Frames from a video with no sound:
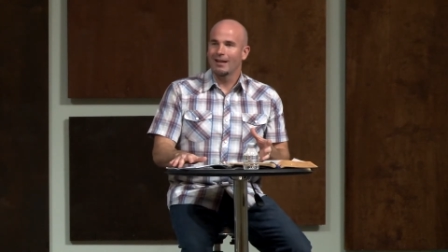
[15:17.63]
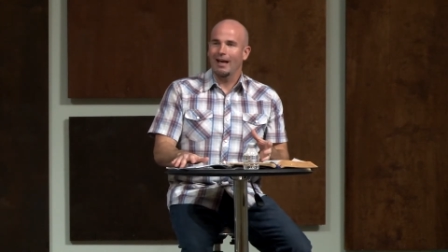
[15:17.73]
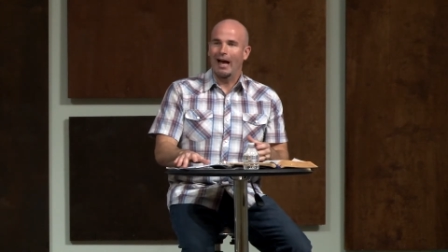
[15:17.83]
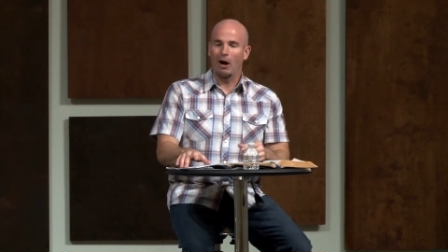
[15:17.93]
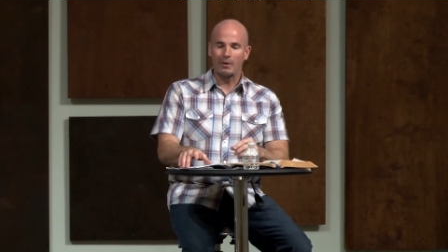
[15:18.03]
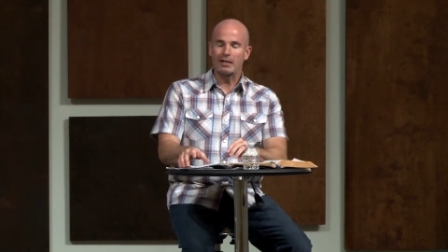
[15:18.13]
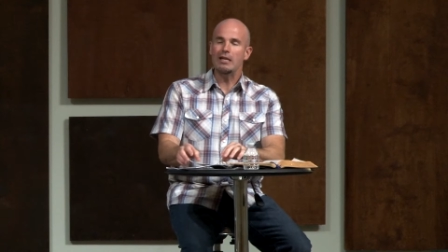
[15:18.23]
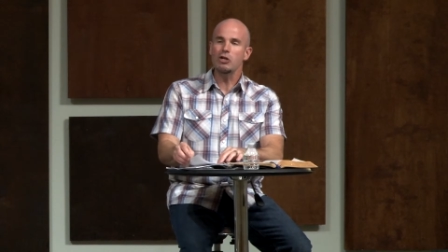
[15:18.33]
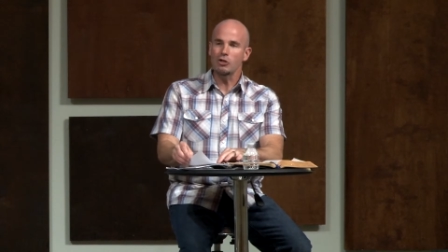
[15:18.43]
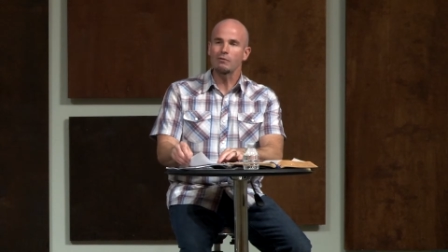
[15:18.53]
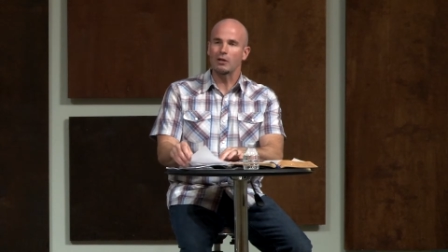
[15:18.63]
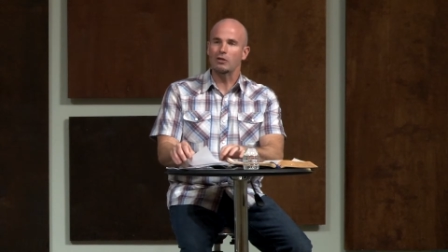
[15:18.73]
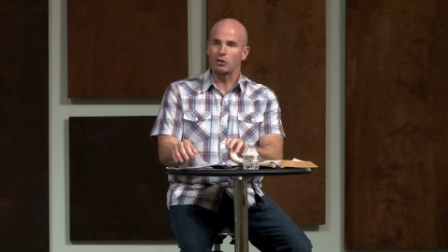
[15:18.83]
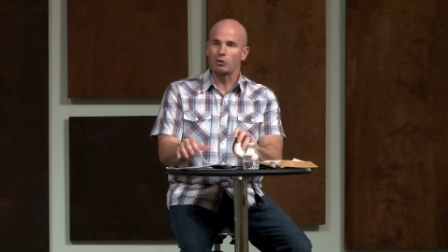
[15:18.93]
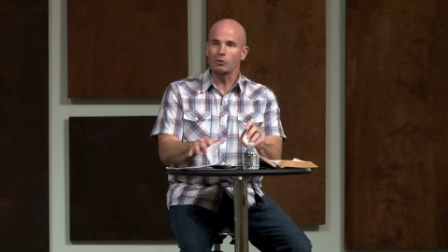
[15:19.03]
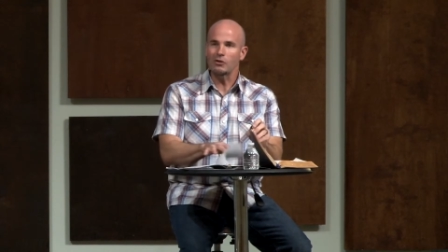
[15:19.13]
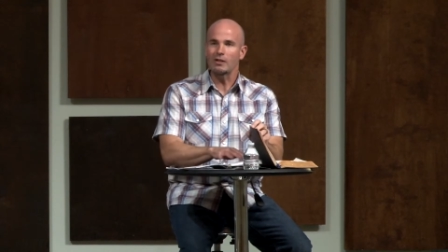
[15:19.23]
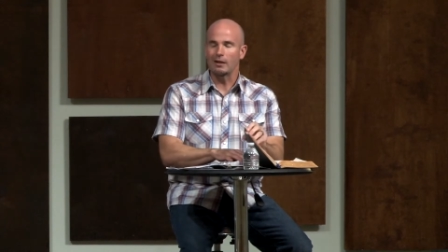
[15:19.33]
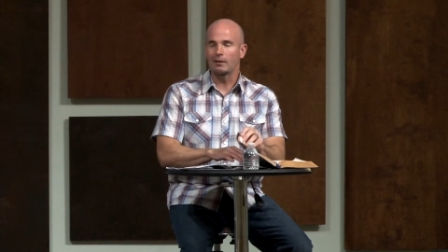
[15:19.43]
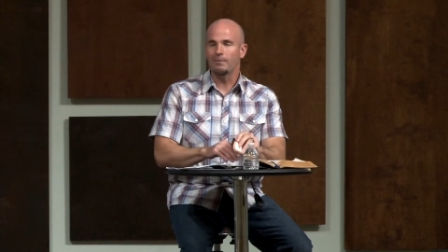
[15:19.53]
how in each of these, and you'll
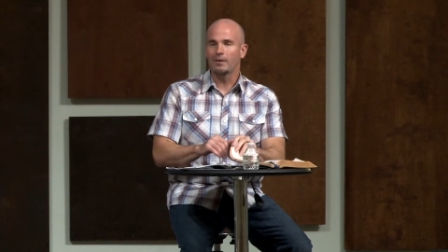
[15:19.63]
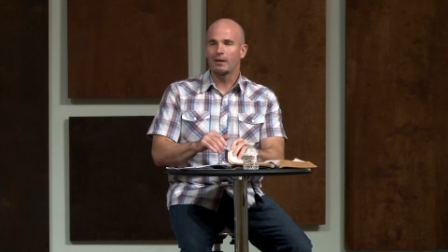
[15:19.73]
see,